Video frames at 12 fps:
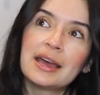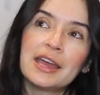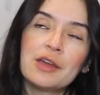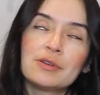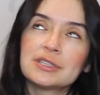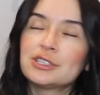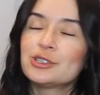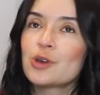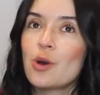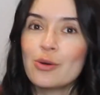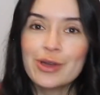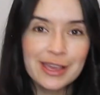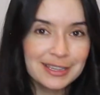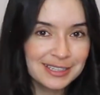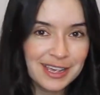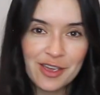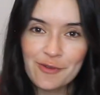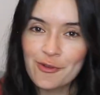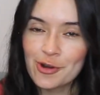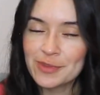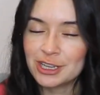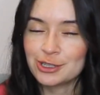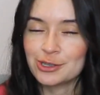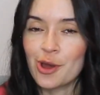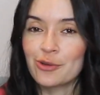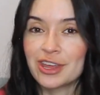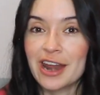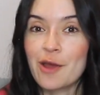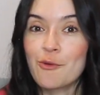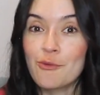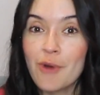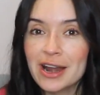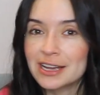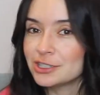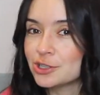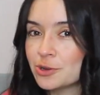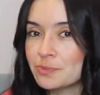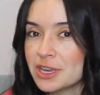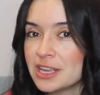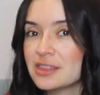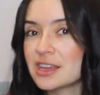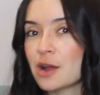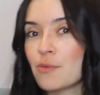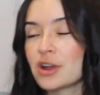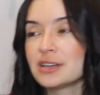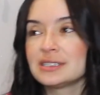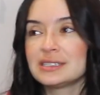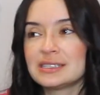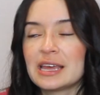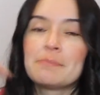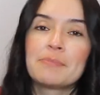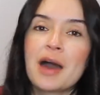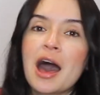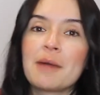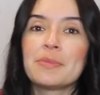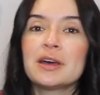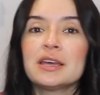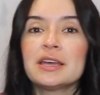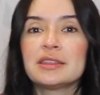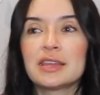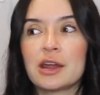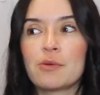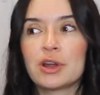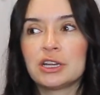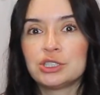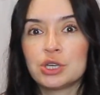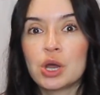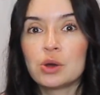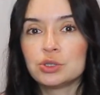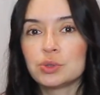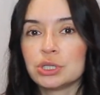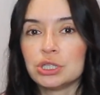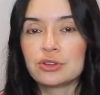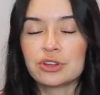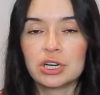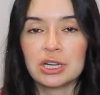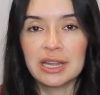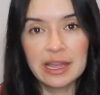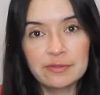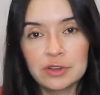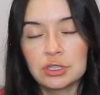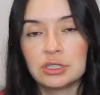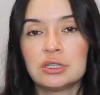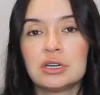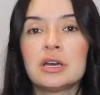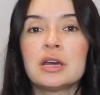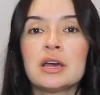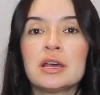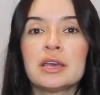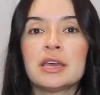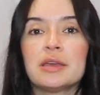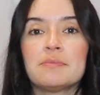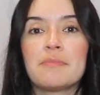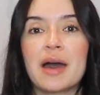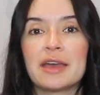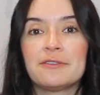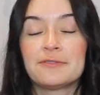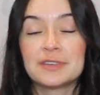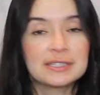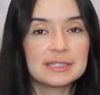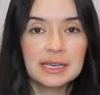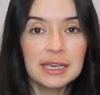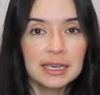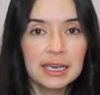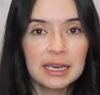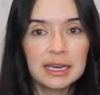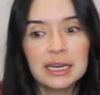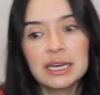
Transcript: it was so easy for me to know that I wanted to compete, that I want to step up, that I wanted to go to another level in my physique,